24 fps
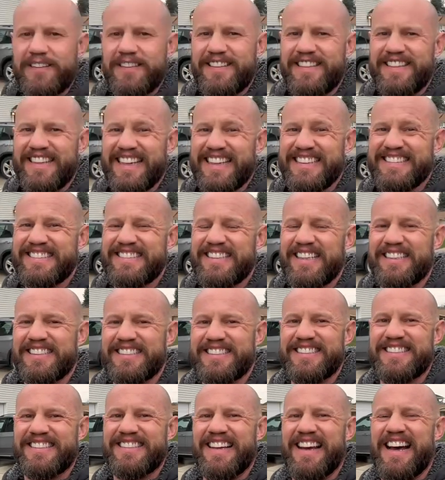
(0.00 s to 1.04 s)
Next
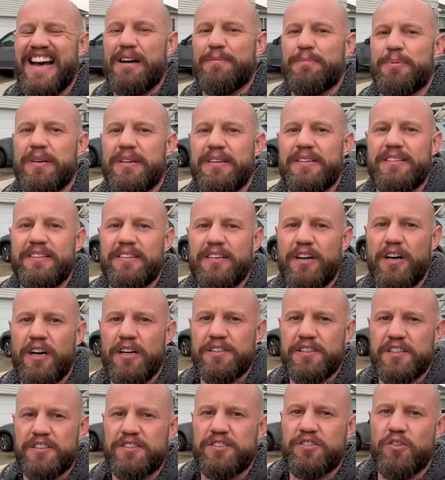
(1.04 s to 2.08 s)
stop
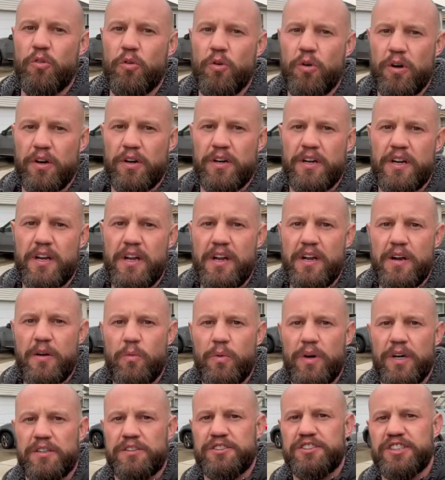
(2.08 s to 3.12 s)
on the tour,
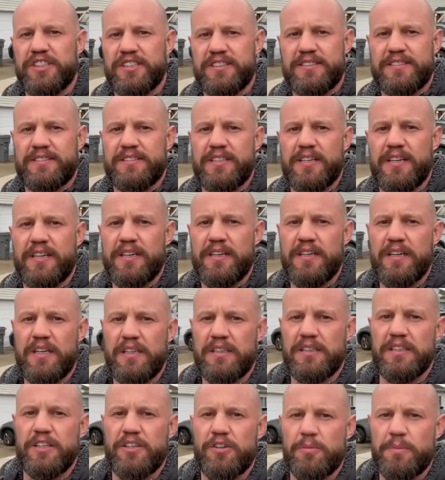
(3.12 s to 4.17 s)
we are just a
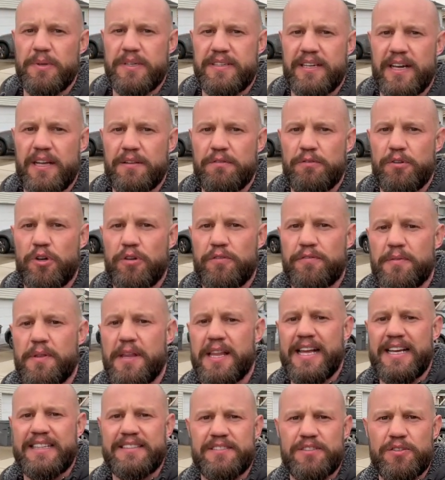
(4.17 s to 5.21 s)
little bit down the road from the
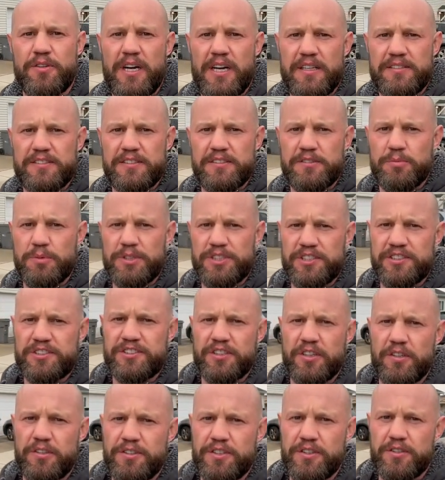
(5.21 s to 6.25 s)
last two houses we just
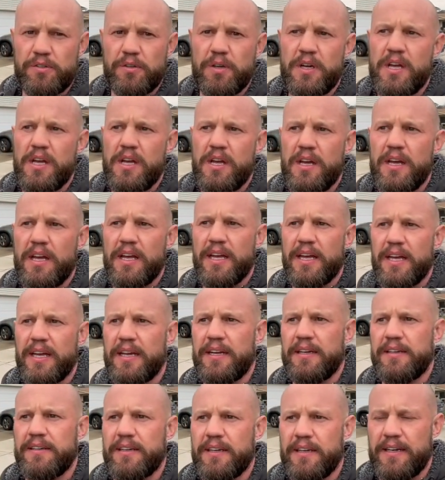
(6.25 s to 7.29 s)
showed you,
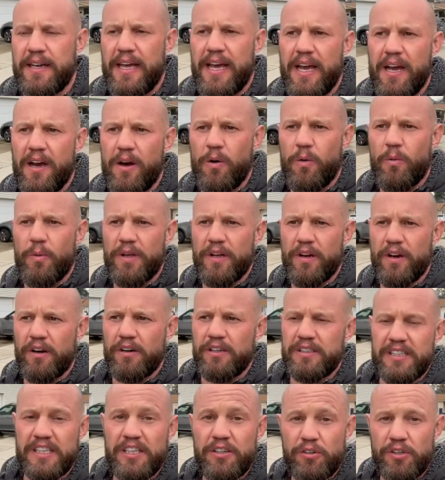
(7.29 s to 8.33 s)
and now we are
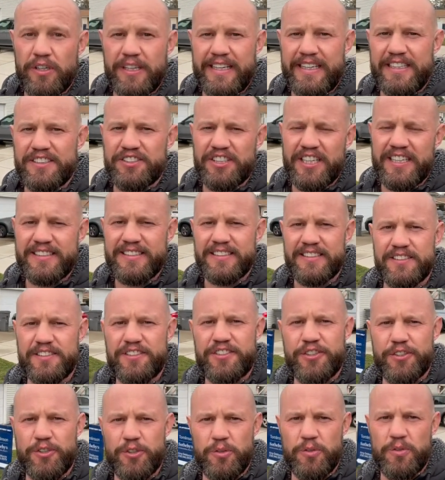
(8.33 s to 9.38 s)
literally adjacent
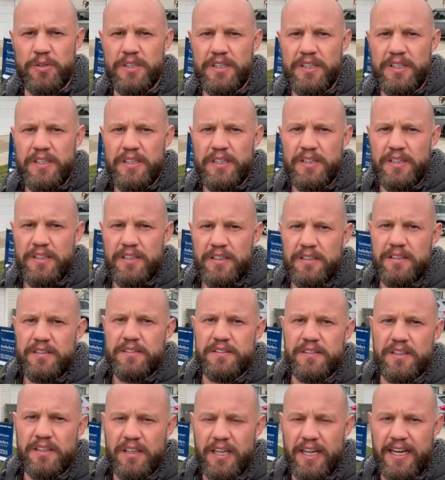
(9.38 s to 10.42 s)
to
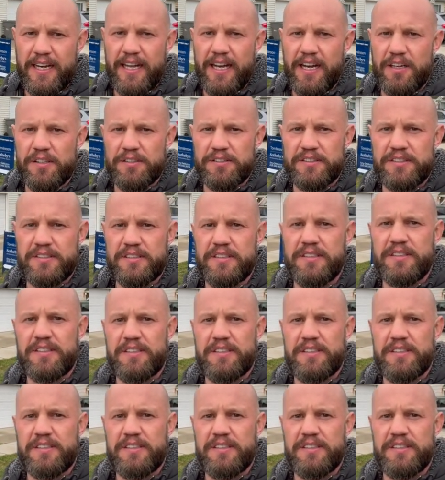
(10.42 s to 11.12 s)
the Lighthouse